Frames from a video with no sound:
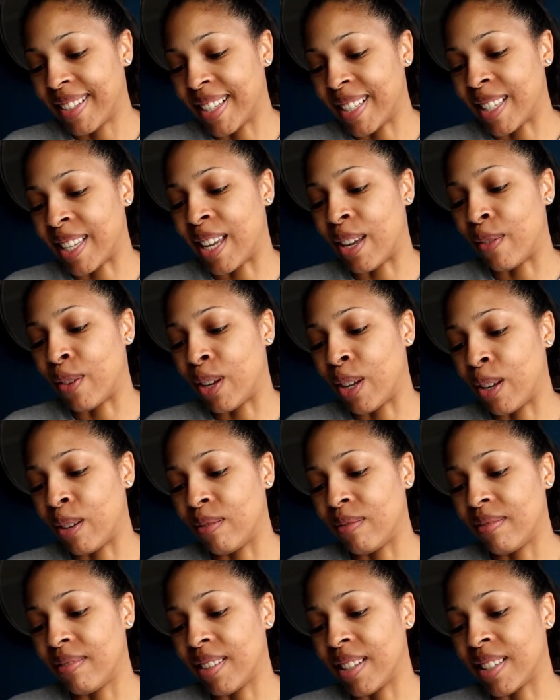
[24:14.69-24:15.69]
It's
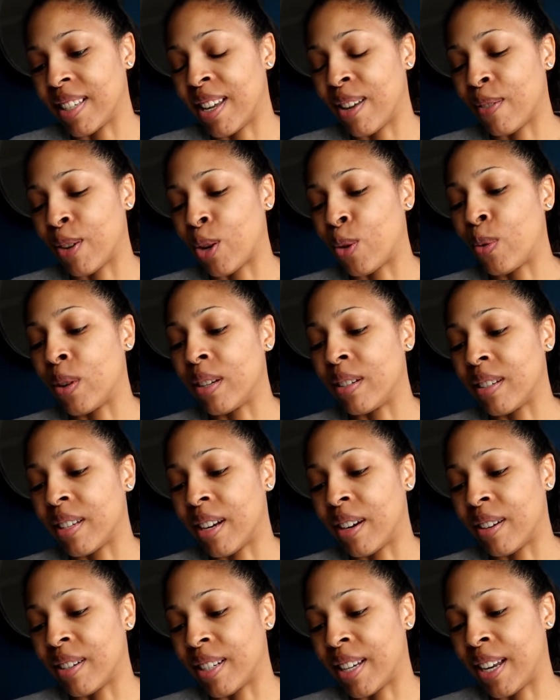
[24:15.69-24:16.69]
giving it's giving Quentin
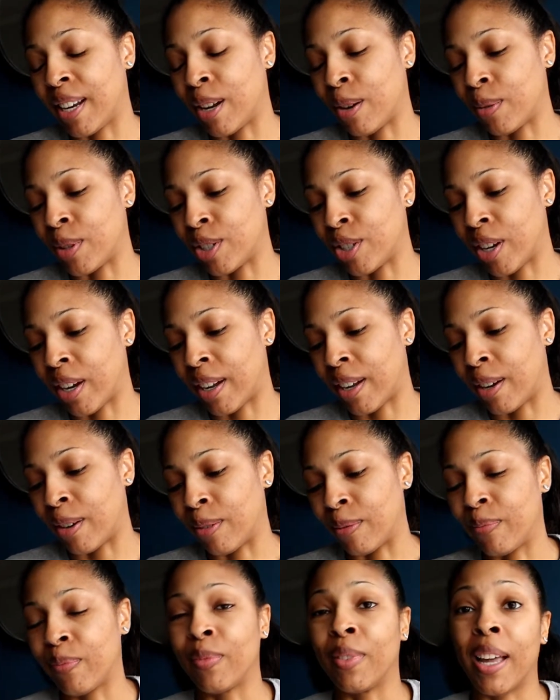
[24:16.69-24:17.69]
Tarantino and
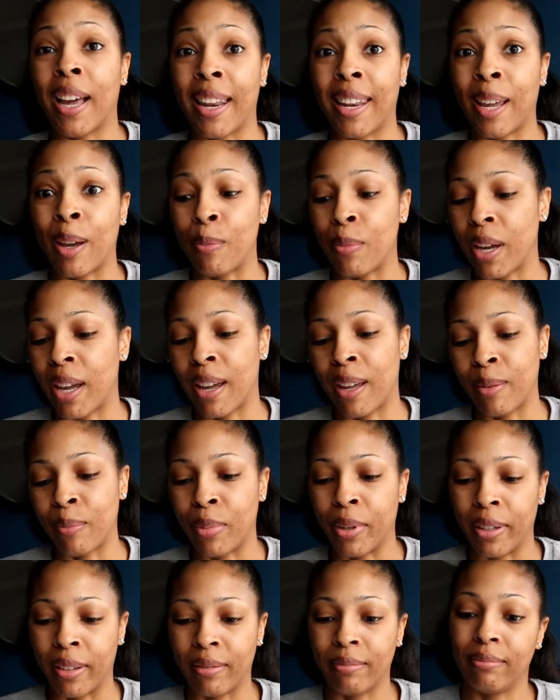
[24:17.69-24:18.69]
Django. Not that bad,
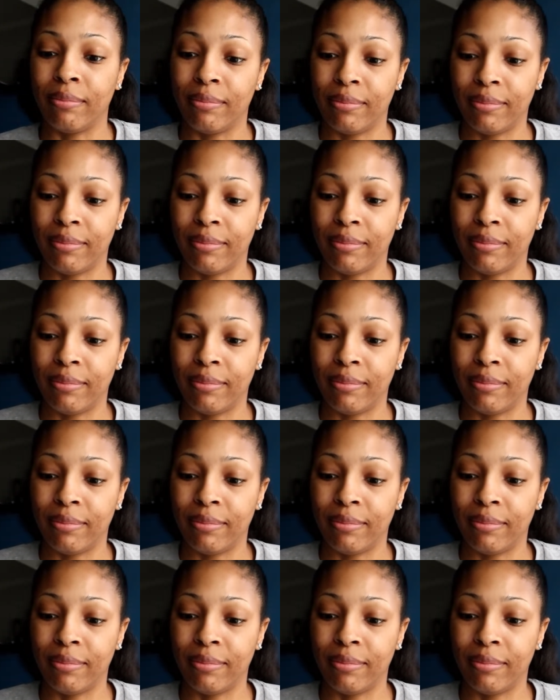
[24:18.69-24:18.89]
but